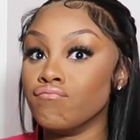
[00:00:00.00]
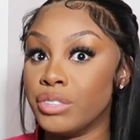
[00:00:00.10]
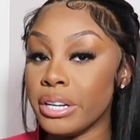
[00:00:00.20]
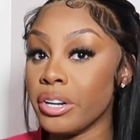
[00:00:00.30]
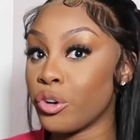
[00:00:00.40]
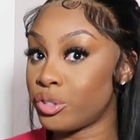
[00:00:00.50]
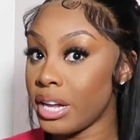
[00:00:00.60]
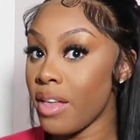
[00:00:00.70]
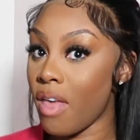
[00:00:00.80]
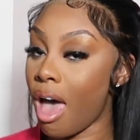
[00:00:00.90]
didn't
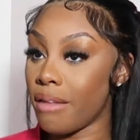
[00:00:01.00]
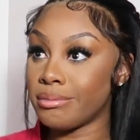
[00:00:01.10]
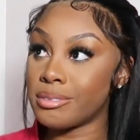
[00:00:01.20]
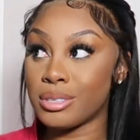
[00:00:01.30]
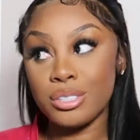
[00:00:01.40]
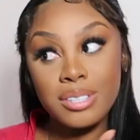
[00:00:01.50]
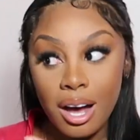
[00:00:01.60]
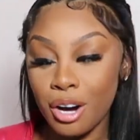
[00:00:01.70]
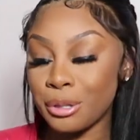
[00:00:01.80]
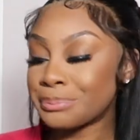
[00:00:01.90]
understand that.
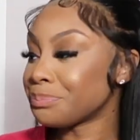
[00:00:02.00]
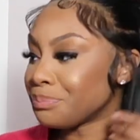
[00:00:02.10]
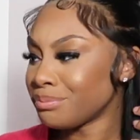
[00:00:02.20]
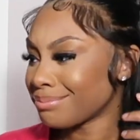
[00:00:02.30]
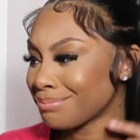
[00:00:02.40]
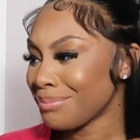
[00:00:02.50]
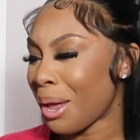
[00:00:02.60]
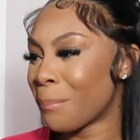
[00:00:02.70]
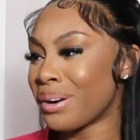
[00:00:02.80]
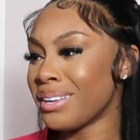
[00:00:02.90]
So,
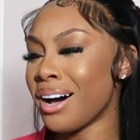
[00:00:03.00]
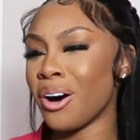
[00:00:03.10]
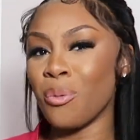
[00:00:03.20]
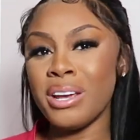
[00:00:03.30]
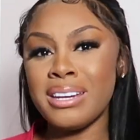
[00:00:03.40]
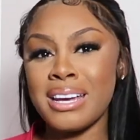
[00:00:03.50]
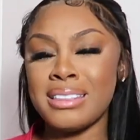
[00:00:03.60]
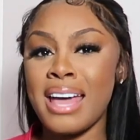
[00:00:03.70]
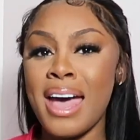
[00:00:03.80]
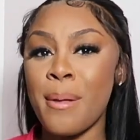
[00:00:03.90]
but yeah, we
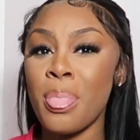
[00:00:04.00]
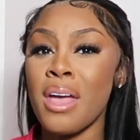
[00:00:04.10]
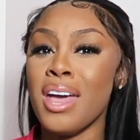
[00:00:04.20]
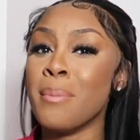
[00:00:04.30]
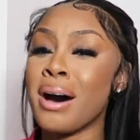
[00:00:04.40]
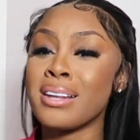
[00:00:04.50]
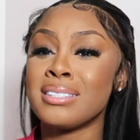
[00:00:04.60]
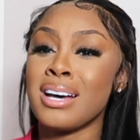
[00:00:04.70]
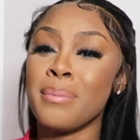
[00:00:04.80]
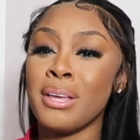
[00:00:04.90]
did that. And by
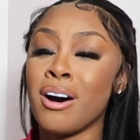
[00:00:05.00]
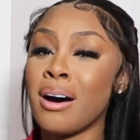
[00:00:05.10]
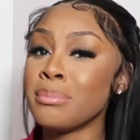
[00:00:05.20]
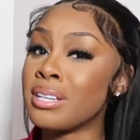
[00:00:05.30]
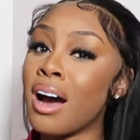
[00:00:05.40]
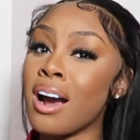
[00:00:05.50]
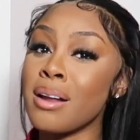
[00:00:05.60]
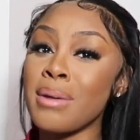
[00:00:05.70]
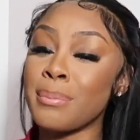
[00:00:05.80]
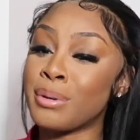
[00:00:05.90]
this time, y'all, I'm
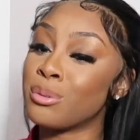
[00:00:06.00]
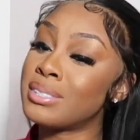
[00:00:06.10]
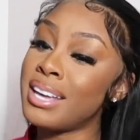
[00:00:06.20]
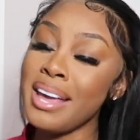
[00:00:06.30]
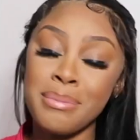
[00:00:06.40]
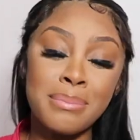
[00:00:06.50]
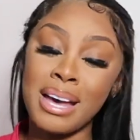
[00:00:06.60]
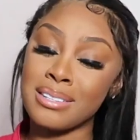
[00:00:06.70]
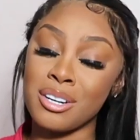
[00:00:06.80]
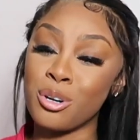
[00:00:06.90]
tired. I'm like, bro, take me
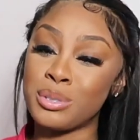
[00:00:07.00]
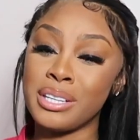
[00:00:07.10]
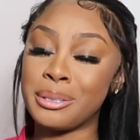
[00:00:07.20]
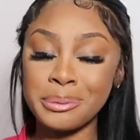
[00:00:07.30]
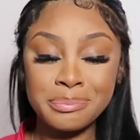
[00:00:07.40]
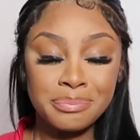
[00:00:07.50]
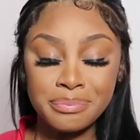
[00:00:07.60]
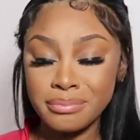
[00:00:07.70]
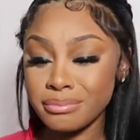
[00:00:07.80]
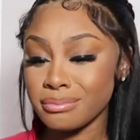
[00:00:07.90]
back to the hotel.
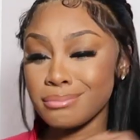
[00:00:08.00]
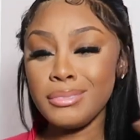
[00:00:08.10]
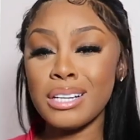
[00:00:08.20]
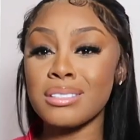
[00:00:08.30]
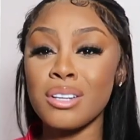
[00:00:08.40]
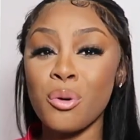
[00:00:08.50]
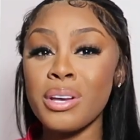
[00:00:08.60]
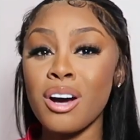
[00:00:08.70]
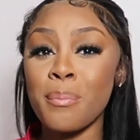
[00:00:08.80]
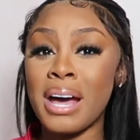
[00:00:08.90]
So
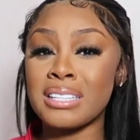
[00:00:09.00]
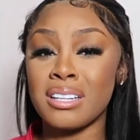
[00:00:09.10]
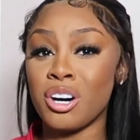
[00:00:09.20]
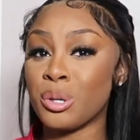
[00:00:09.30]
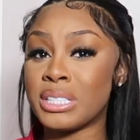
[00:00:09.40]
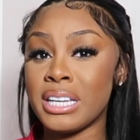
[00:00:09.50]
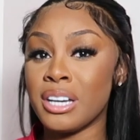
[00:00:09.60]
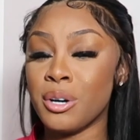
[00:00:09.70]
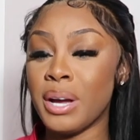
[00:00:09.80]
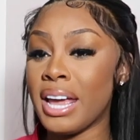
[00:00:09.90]
we go back to the
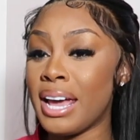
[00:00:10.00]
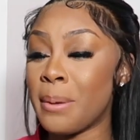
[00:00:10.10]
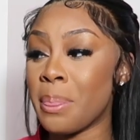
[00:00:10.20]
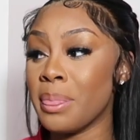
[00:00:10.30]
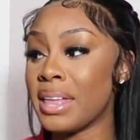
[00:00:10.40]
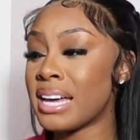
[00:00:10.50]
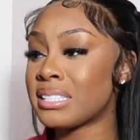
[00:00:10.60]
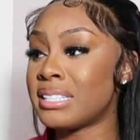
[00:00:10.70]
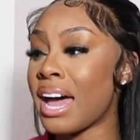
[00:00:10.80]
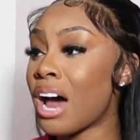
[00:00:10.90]
hotel and
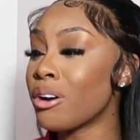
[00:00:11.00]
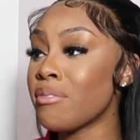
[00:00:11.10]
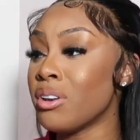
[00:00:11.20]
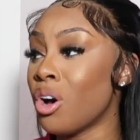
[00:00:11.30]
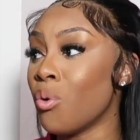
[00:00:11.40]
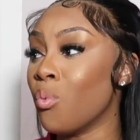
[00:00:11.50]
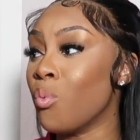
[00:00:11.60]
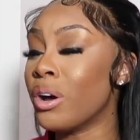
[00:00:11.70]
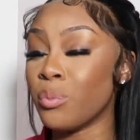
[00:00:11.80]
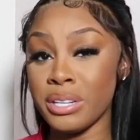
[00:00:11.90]
that's that. I don't even know
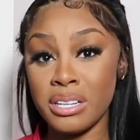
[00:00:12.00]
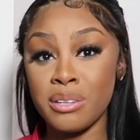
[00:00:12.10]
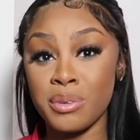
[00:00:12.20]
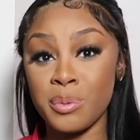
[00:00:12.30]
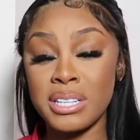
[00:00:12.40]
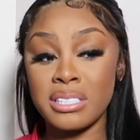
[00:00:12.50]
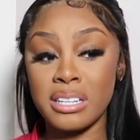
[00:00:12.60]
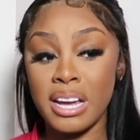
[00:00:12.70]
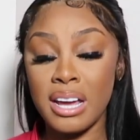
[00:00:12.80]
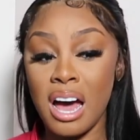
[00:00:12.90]
what we did for the rest of
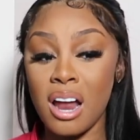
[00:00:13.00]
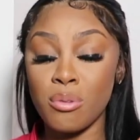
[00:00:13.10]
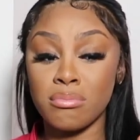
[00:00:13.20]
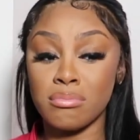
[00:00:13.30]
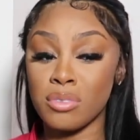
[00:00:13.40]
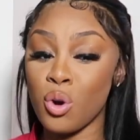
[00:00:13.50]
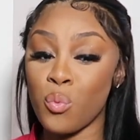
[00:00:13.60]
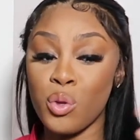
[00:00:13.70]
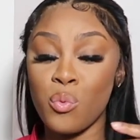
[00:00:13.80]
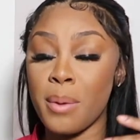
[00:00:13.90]
the day. I don't know
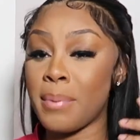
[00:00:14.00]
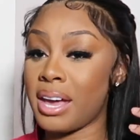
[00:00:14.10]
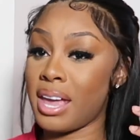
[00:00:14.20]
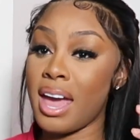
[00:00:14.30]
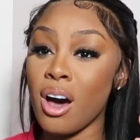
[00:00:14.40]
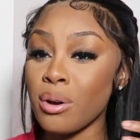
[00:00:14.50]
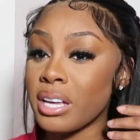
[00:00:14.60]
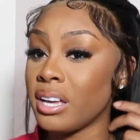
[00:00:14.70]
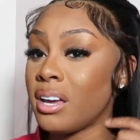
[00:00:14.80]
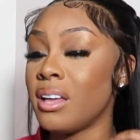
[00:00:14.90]
if we went back out
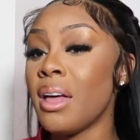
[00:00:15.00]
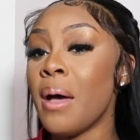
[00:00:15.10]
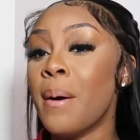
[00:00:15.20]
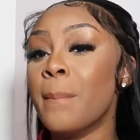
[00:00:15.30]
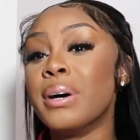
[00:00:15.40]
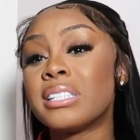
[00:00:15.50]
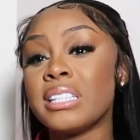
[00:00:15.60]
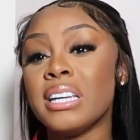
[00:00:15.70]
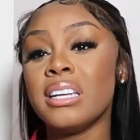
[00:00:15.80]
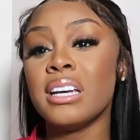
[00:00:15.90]
again. But
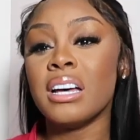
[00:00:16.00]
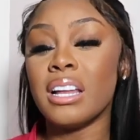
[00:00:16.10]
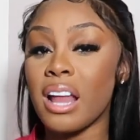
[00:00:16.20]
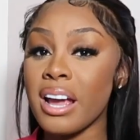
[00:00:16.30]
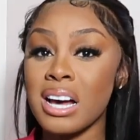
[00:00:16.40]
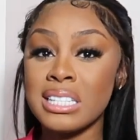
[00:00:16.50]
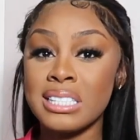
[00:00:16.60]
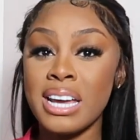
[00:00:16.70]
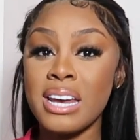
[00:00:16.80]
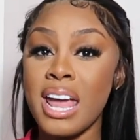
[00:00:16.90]
see, like I
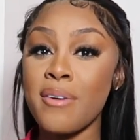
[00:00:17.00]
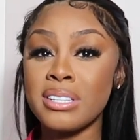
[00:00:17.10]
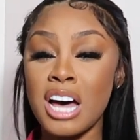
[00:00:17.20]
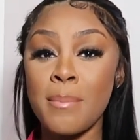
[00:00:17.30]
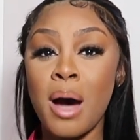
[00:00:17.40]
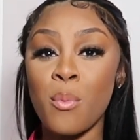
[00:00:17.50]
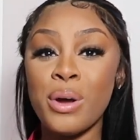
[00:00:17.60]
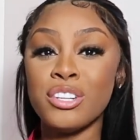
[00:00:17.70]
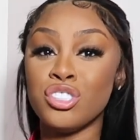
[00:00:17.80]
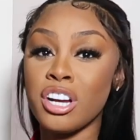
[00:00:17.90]
said, every time I'm
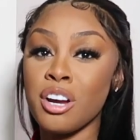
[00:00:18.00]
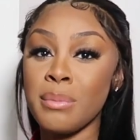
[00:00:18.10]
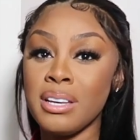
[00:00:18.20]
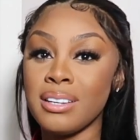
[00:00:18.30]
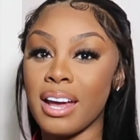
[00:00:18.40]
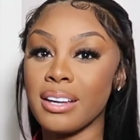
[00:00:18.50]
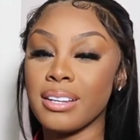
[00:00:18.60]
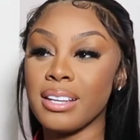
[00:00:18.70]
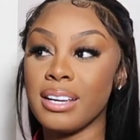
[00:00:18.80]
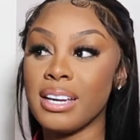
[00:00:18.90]
with Jeremy, like,
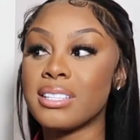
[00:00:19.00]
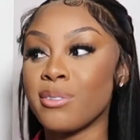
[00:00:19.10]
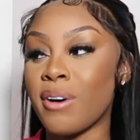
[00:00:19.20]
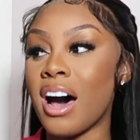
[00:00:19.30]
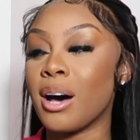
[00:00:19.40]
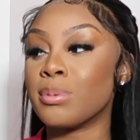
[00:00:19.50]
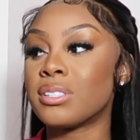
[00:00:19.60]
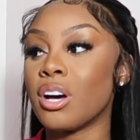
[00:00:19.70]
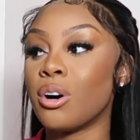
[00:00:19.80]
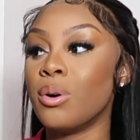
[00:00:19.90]
it's a vibe.
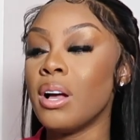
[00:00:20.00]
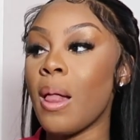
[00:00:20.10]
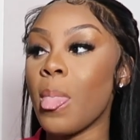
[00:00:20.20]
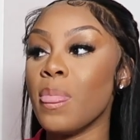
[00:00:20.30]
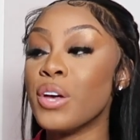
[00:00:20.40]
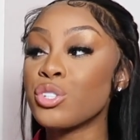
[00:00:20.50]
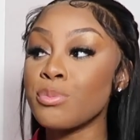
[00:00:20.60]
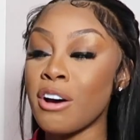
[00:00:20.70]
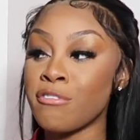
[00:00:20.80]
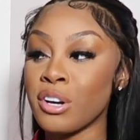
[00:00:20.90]
So this
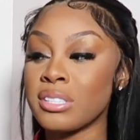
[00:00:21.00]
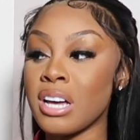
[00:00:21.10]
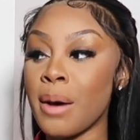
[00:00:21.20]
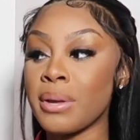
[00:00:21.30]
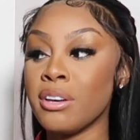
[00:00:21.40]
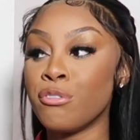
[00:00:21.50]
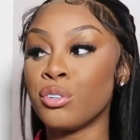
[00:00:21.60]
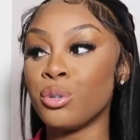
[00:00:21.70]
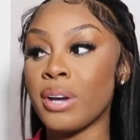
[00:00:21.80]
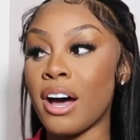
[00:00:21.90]
was my first time getting
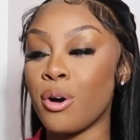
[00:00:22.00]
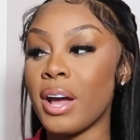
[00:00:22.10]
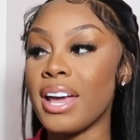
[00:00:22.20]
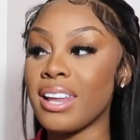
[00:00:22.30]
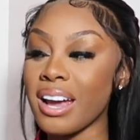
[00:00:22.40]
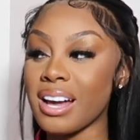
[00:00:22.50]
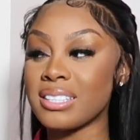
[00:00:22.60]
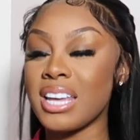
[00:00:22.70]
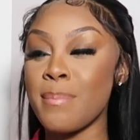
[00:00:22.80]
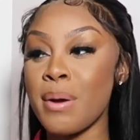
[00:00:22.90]
flued out. And like I
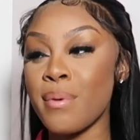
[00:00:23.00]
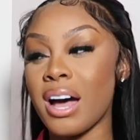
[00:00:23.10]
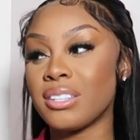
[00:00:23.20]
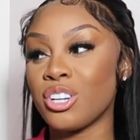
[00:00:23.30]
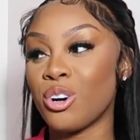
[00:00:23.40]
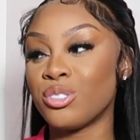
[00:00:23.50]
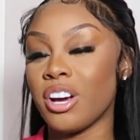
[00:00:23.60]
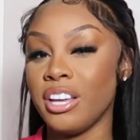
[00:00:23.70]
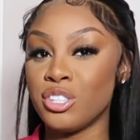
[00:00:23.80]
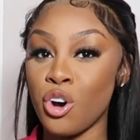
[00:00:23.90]
said, remember I told
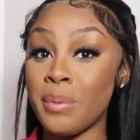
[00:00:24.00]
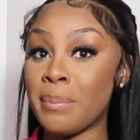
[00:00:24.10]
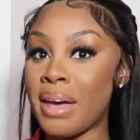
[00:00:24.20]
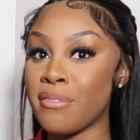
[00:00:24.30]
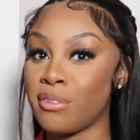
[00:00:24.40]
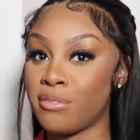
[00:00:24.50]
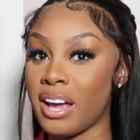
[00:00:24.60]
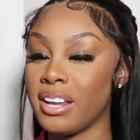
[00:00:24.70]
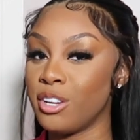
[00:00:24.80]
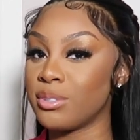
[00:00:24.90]
y'all he told me to pay for the
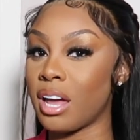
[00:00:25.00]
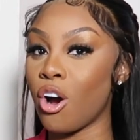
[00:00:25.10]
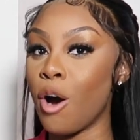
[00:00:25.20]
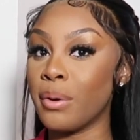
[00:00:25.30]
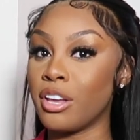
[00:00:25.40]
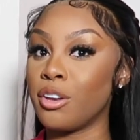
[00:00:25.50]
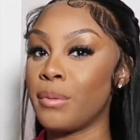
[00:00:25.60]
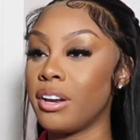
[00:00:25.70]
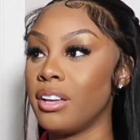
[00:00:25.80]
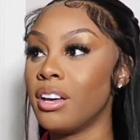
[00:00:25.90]
flight. And he was like, oh, I'm gonna give you the
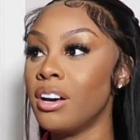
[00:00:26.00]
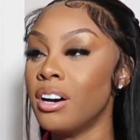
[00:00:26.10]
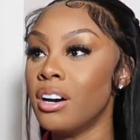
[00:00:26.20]
money